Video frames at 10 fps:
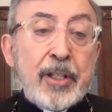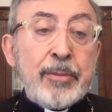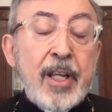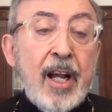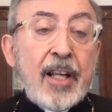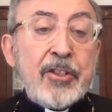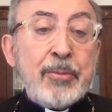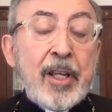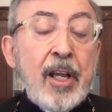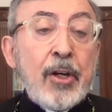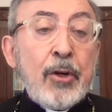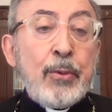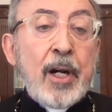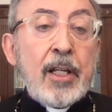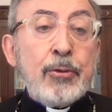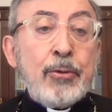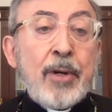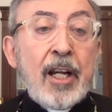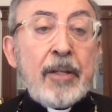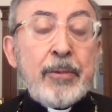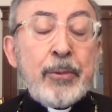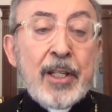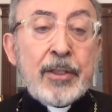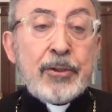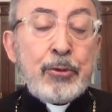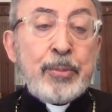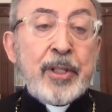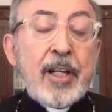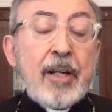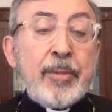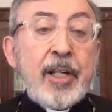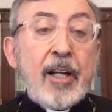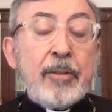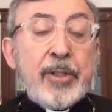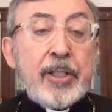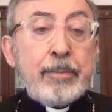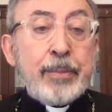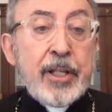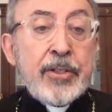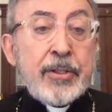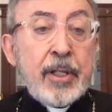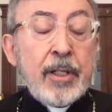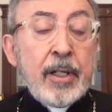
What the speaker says: they asked me, why do I want to become an Armenian priest?